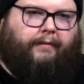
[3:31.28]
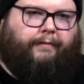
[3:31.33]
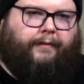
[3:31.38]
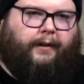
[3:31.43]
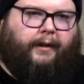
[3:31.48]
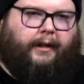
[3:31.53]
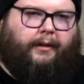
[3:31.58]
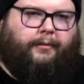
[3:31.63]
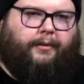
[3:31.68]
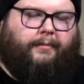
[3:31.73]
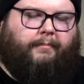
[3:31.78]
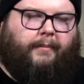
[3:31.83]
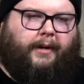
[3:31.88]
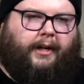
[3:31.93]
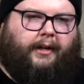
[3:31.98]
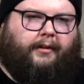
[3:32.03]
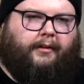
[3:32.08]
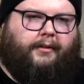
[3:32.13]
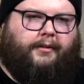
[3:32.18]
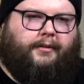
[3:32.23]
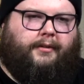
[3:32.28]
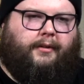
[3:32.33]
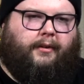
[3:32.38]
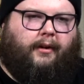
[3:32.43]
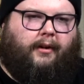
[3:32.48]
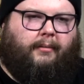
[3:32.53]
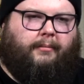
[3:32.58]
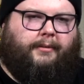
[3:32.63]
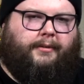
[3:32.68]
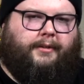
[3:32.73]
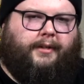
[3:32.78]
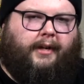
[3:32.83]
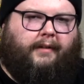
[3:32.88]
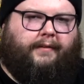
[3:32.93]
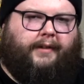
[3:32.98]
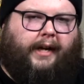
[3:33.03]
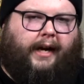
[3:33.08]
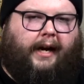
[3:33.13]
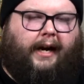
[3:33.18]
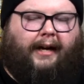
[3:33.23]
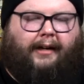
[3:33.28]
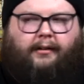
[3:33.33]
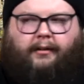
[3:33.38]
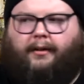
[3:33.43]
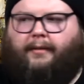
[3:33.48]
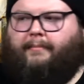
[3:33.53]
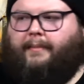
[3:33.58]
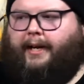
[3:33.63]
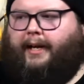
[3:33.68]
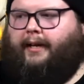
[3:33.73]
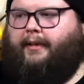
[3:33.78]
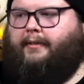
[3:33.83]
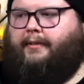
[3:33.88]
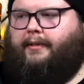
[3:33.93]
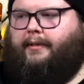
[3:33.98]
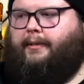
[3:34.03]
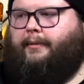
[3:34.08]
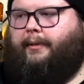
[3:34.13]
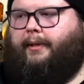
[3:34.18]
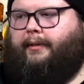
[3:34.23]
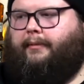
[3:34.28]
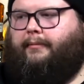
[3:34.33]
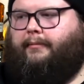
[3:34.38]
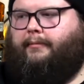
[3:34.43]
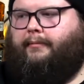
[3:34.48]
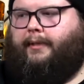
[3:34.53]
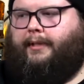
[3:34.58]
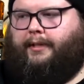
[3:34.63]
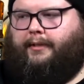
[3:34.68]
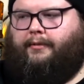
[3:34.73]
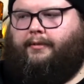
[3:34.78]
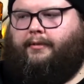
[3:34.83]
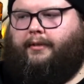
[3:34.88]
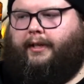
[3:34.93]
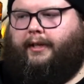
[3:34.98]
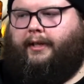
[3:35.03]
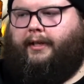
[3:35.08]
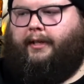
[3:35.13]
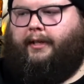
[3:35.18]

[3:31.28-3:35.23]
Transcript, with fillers: feel like with makers, you almost have to acclimate to it when you drink